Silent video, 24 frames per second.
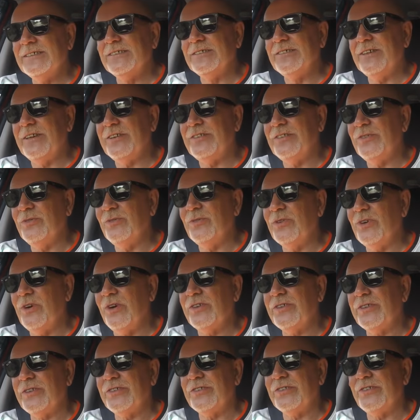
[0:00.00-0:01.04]
Gretel
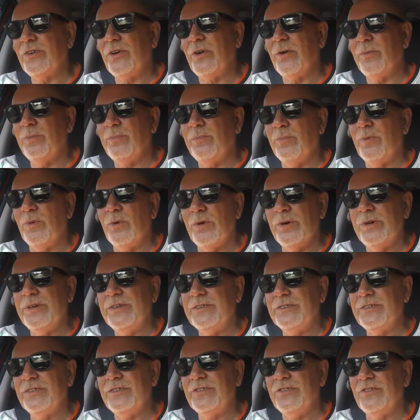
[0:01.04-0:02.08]
got a tomboy
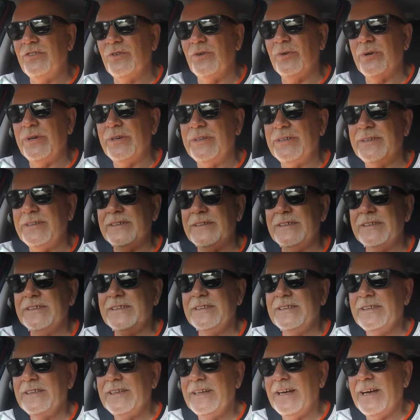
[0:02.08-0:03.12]
to join
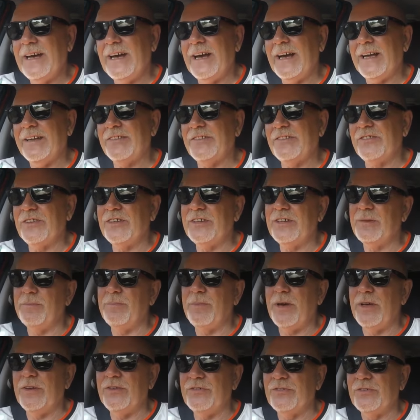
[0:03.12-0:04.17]
Hans in the
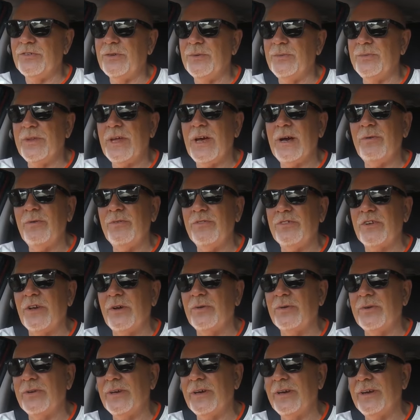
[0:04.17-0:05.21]
bedroom. That was
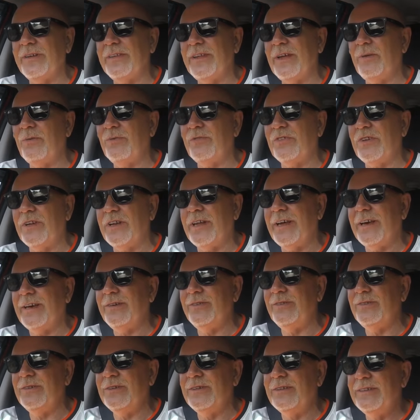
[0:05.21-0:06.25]
okay, that was
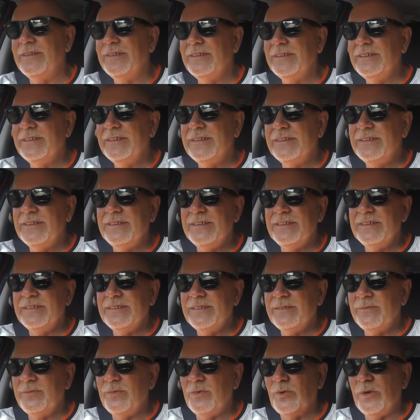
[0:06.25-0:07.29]
allowed.
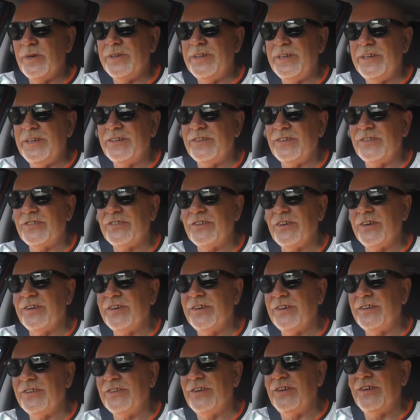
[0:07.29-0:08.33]
But when he
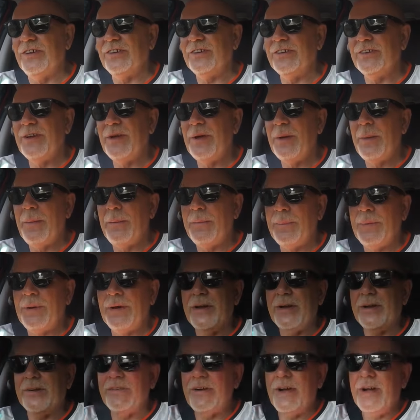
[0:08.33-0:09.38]
decided to
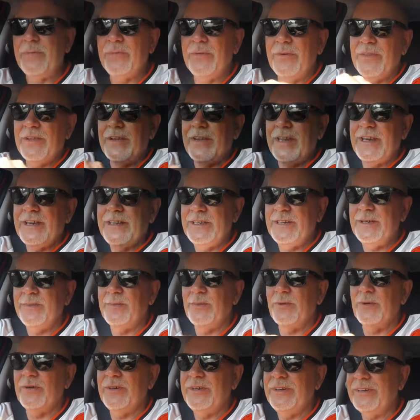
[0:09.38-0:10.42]
play around with a
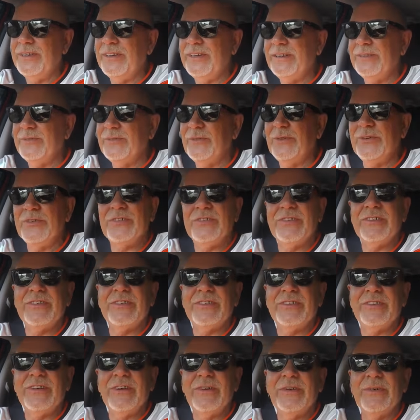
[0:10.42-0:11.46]
ladyboy, that
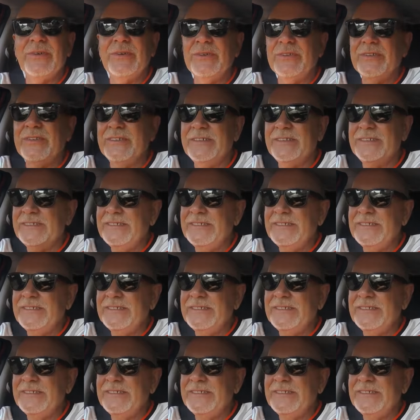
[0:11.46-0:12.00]
wasn't so good.